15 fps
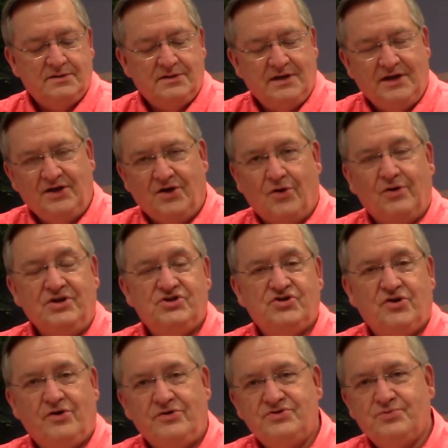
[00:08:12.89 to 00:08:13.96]
in the early
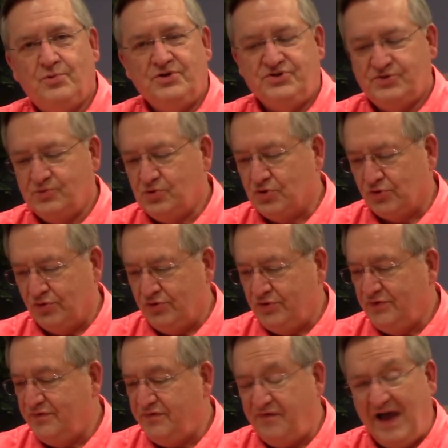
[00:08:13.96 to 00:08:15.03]
church, which
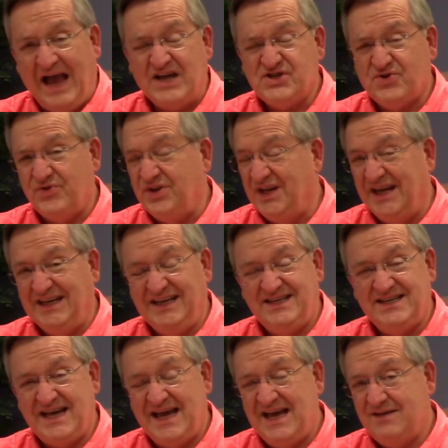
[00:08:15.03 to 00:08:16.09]
grew faster than any
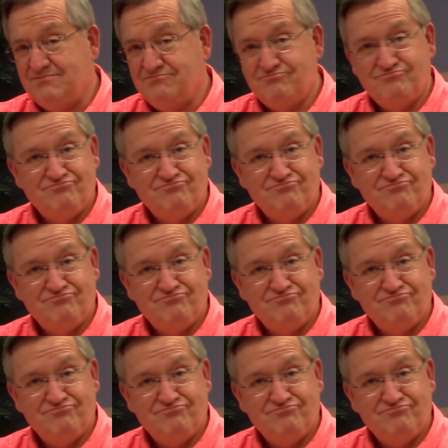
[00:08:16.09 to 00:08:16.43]
time,